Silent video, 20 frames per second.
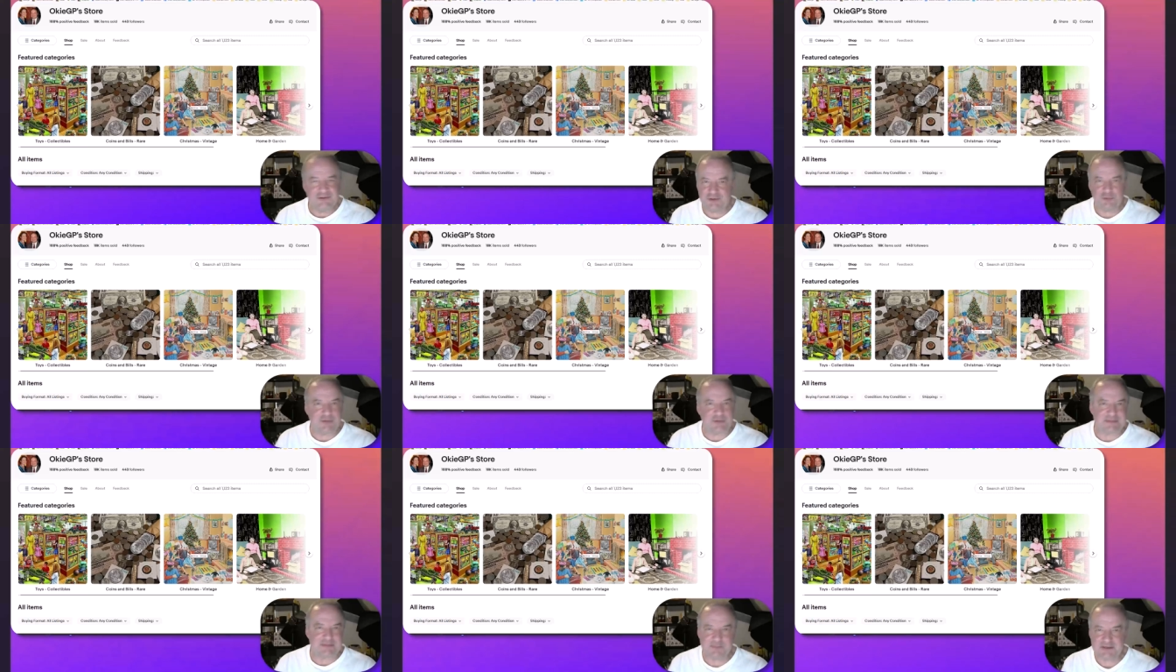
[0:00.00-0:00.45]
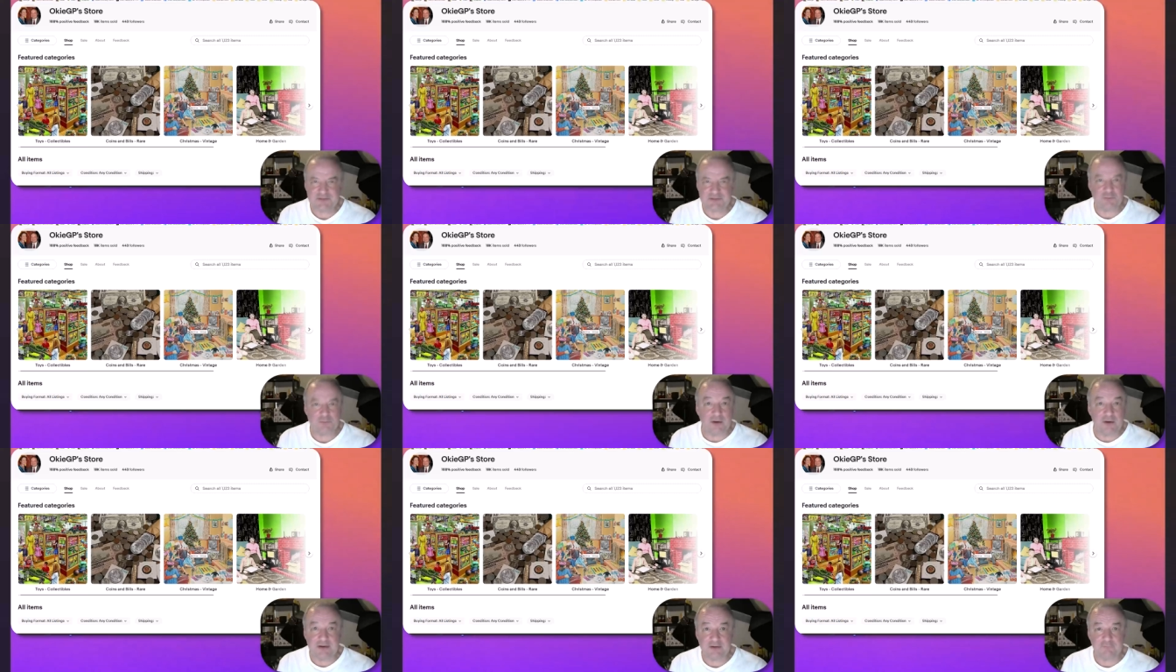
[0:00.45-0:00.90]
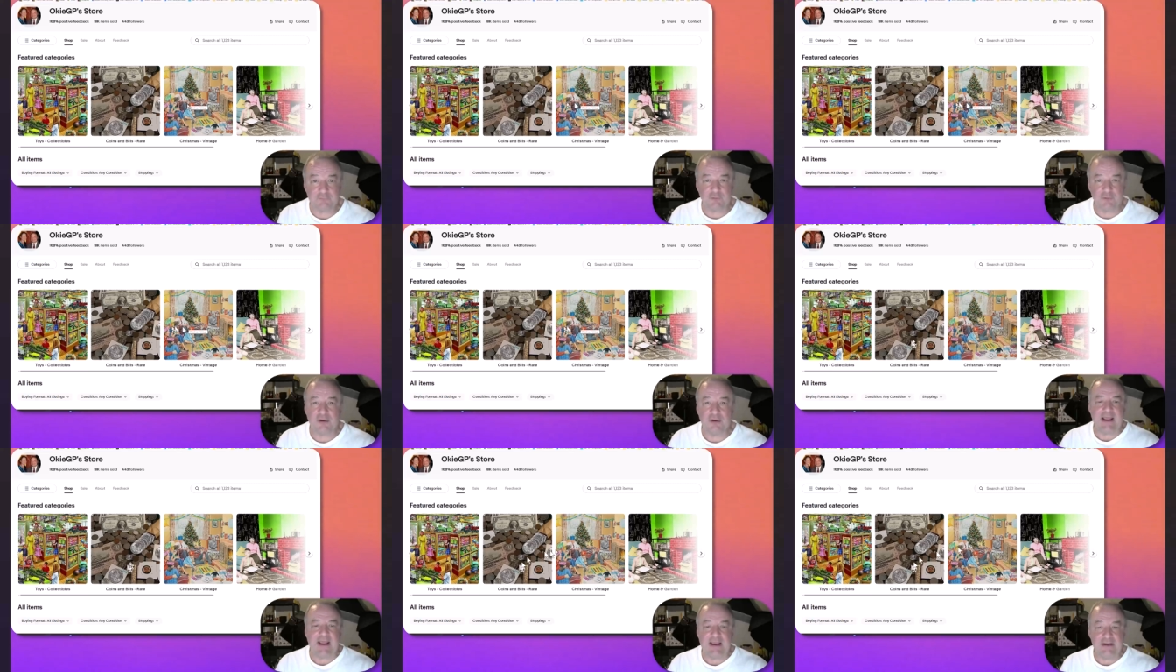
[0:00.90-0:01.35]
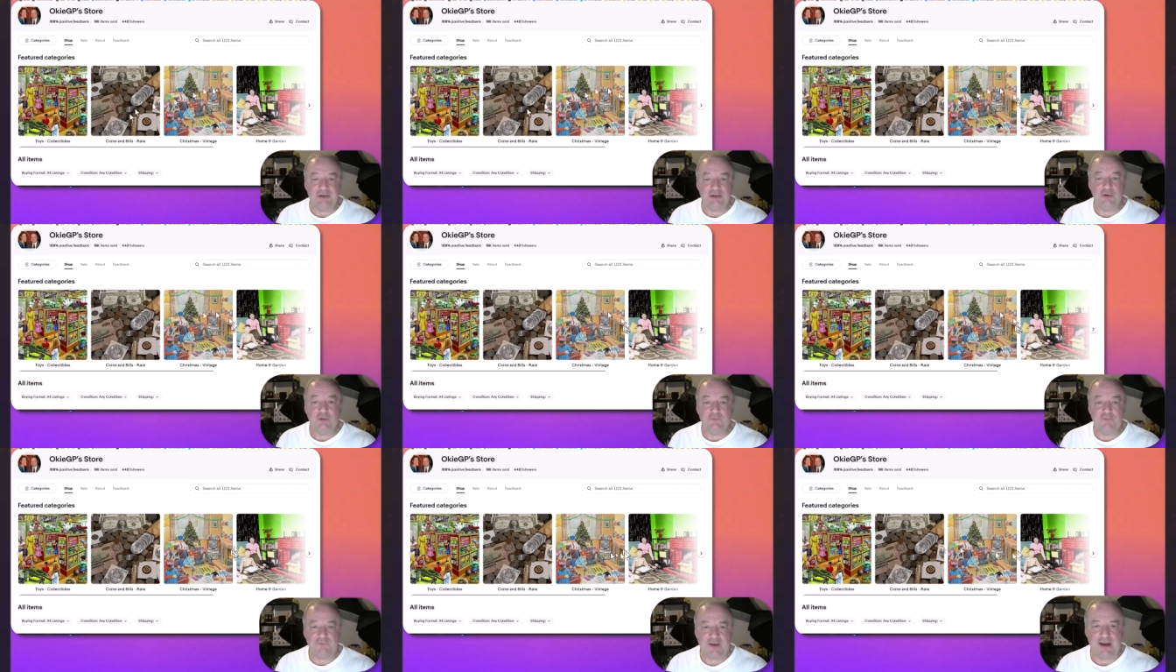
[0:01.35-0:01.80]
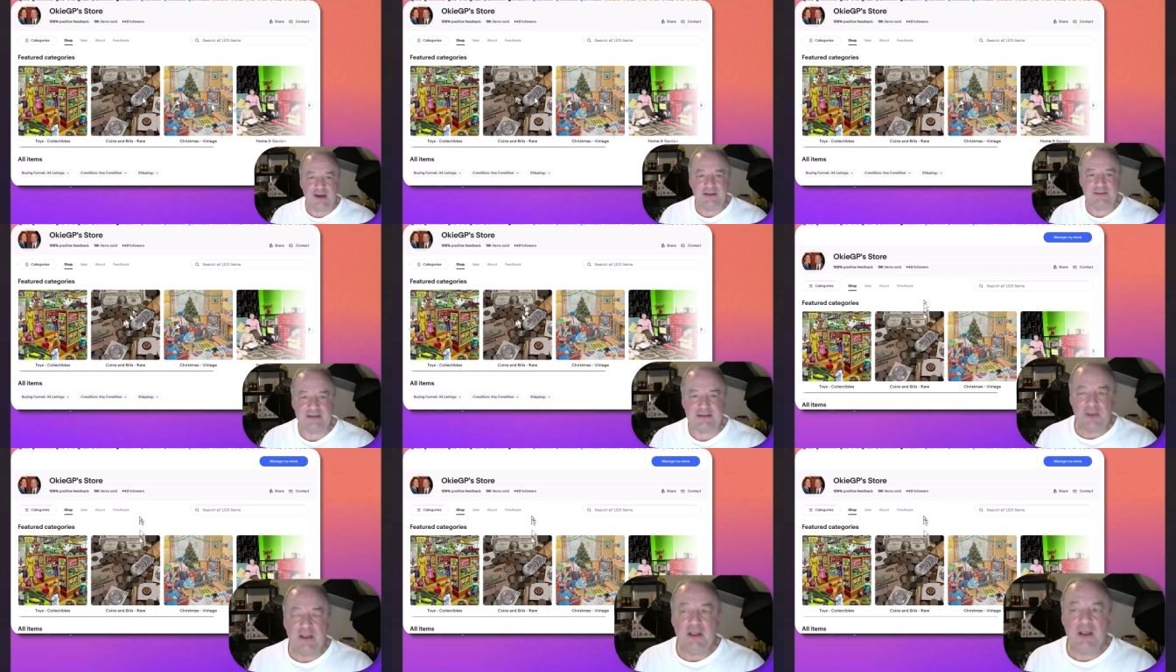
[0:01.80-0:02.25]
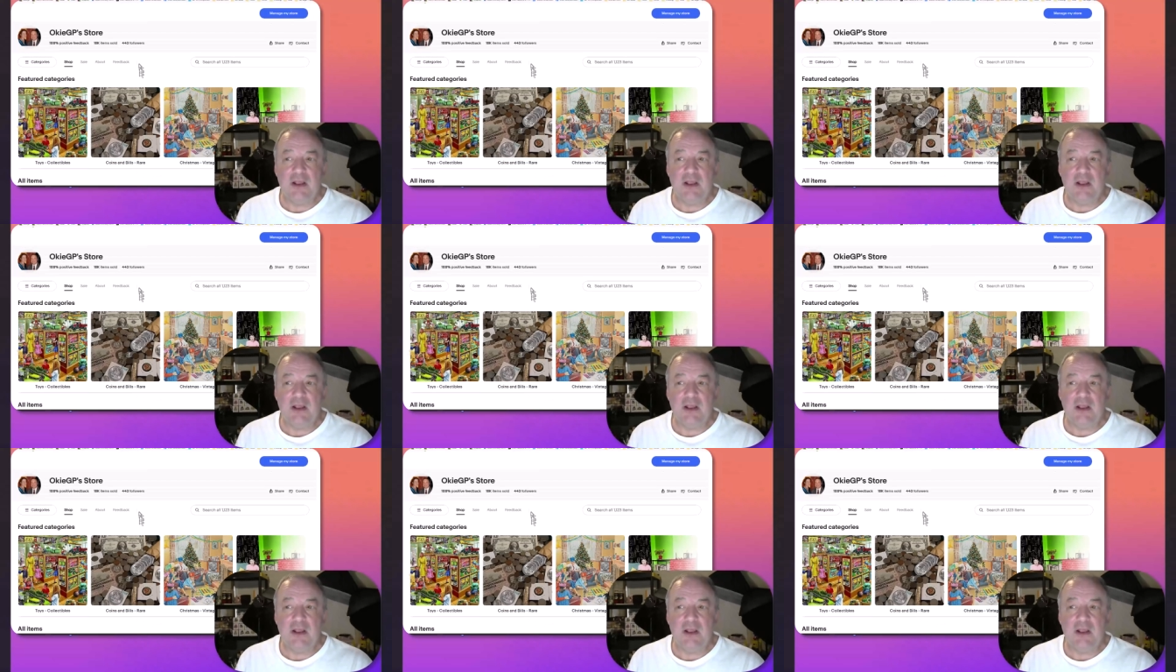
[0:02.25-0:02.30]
Christmas, whatever, and you'll find these.